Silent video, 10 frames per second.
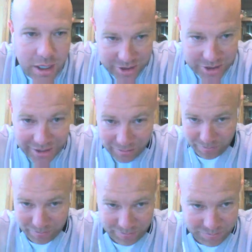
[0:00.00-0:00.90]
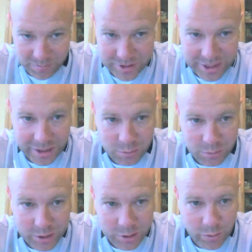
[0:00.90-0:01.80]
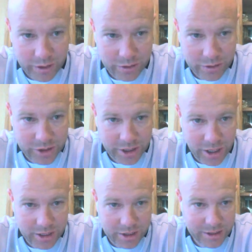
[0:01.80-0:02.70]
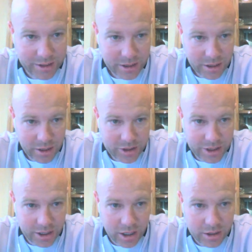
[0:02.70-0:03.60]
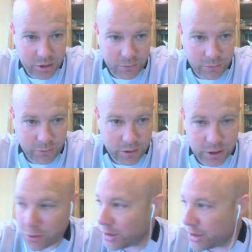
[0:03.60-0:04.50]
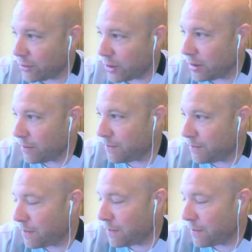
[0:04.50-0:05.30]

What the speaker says: See, here's what's weird. She got 2 for her degrees of freedom,